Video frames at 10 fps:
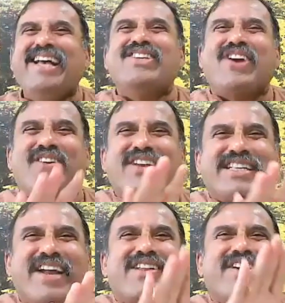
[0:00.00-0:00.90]
So you have to
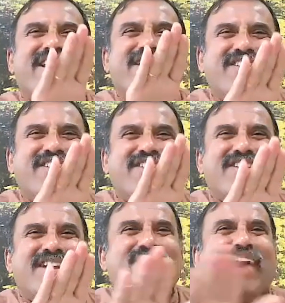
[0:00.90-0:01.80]
decide whether you want to live
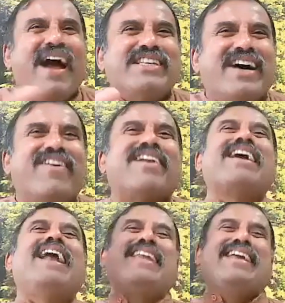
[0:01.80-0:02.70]
in Maya Bazaar or
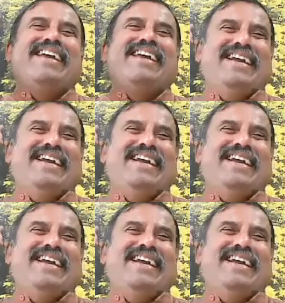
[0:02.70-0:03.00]
reality.